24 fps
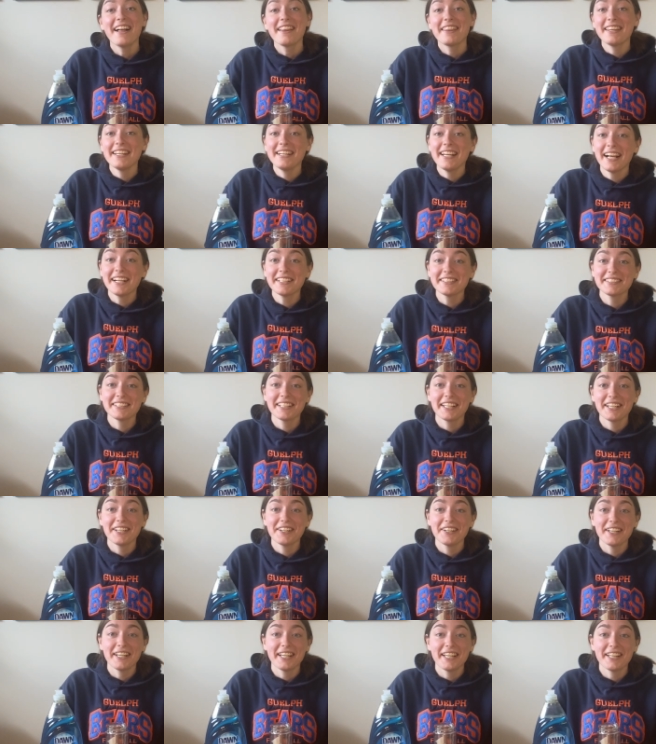The next
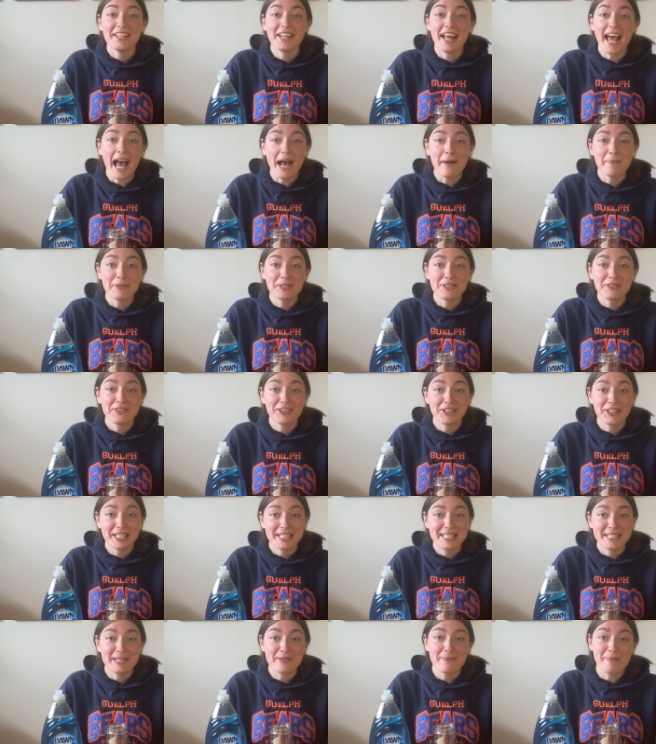layer in the atmosphere
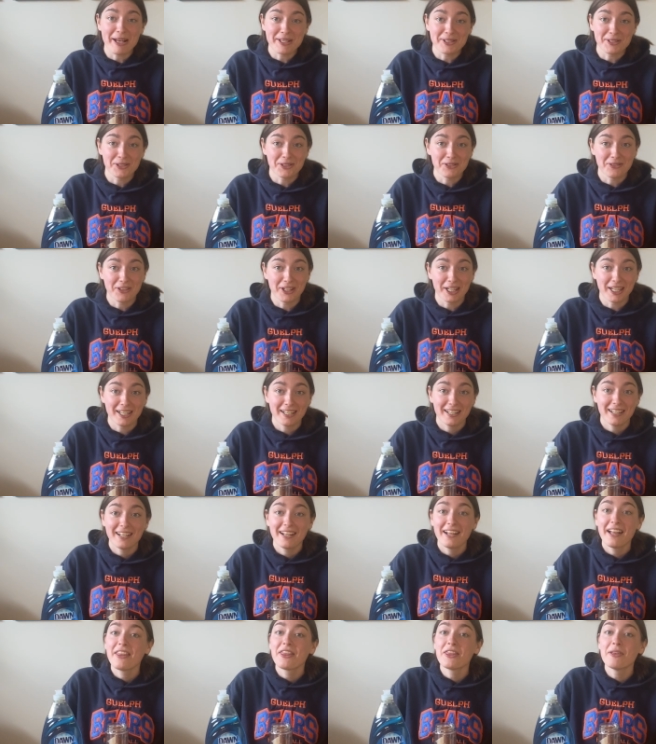is the mesosphere.
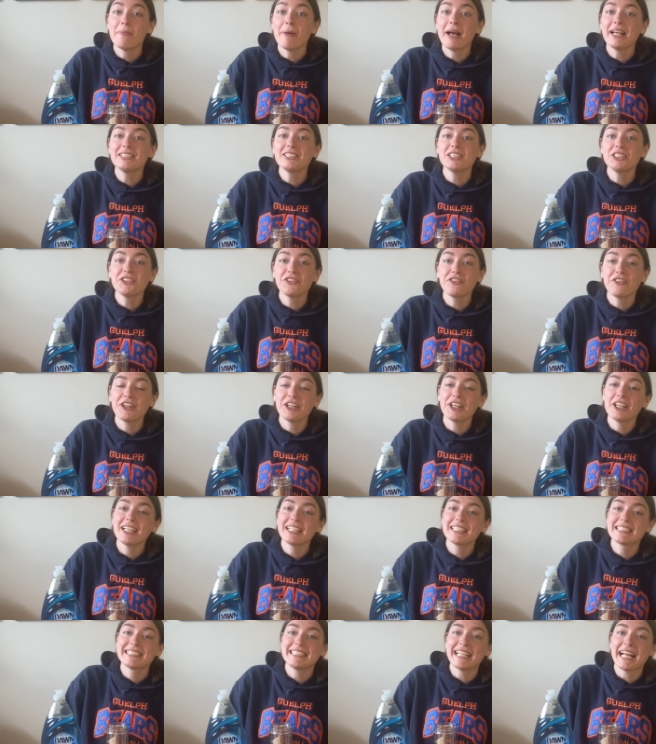The mesosphere
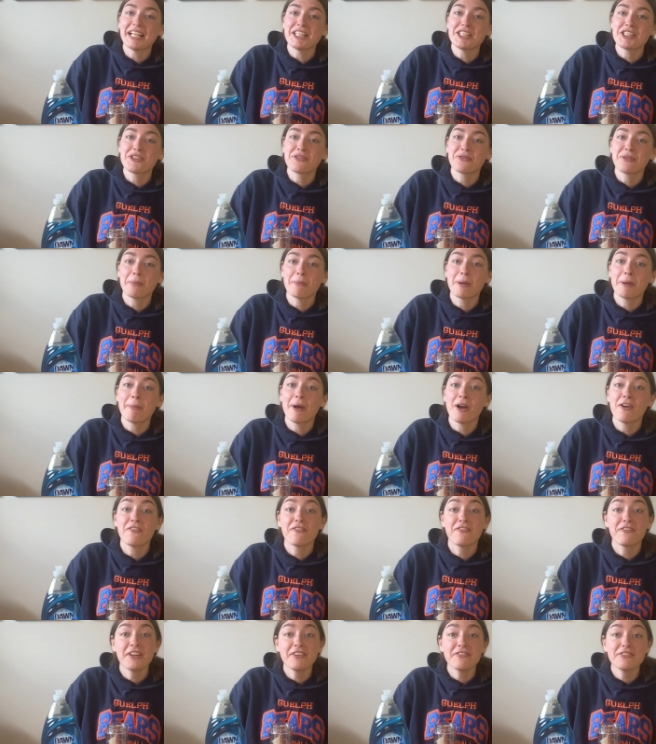extends from
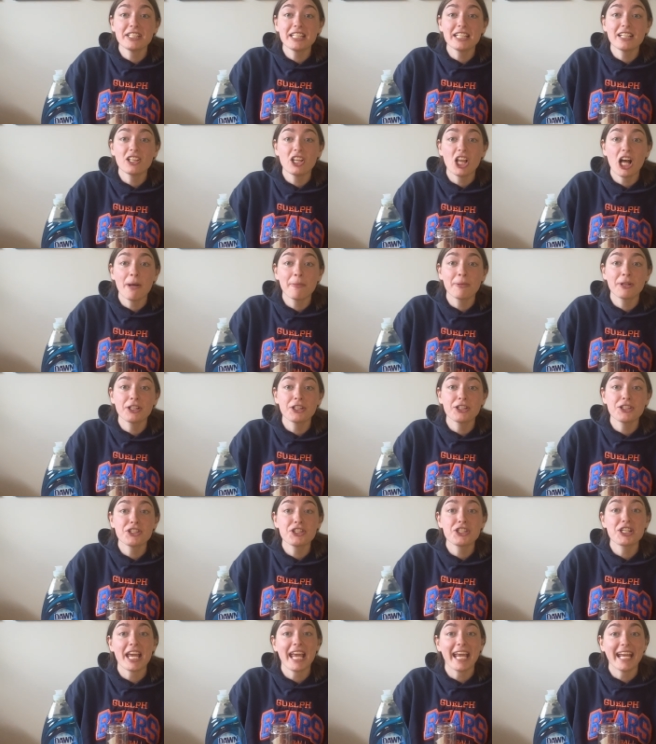about 50
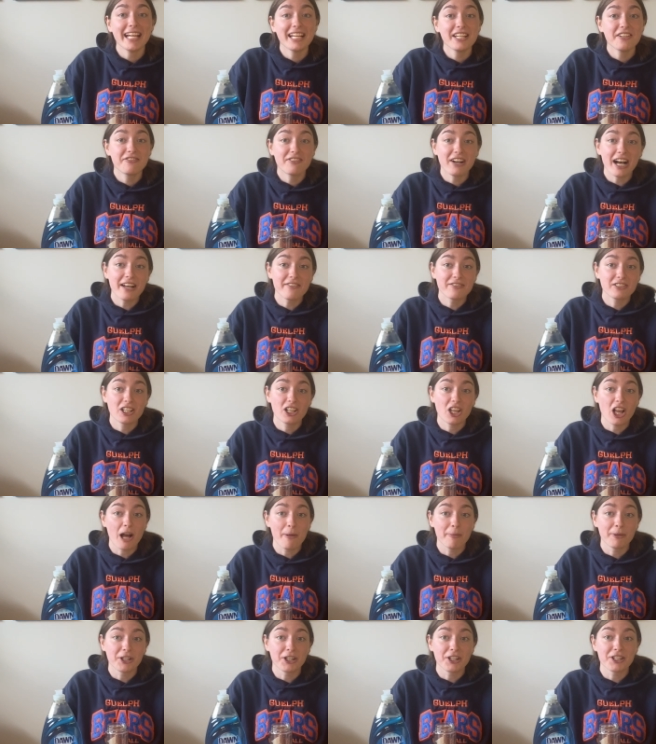kilometers to 85
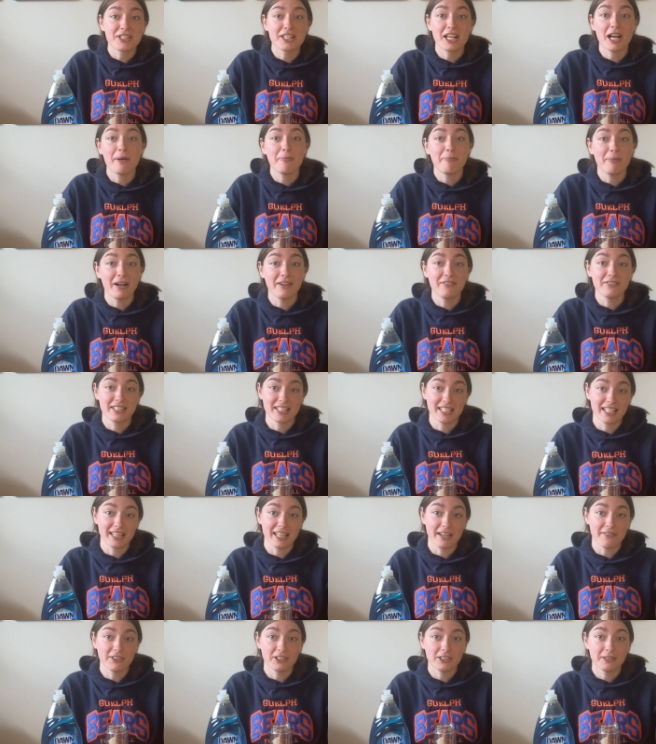kilometers above sea
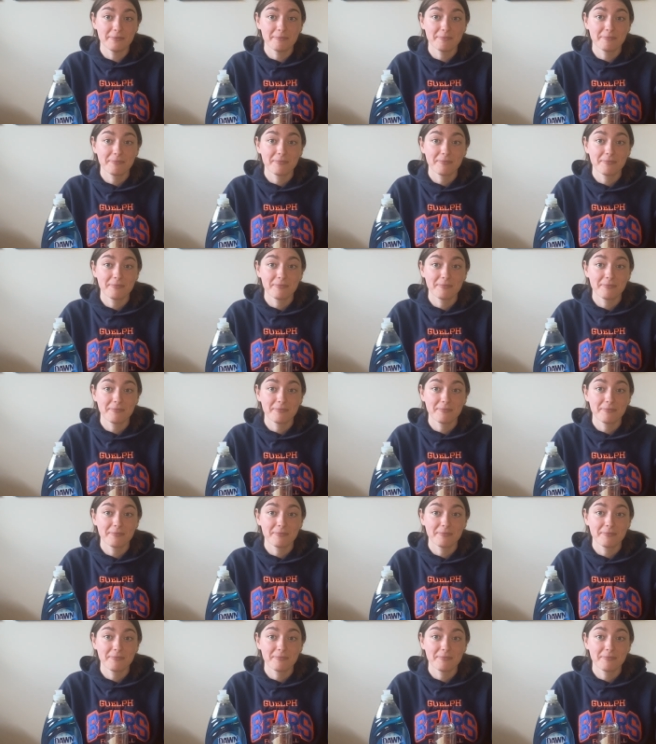level.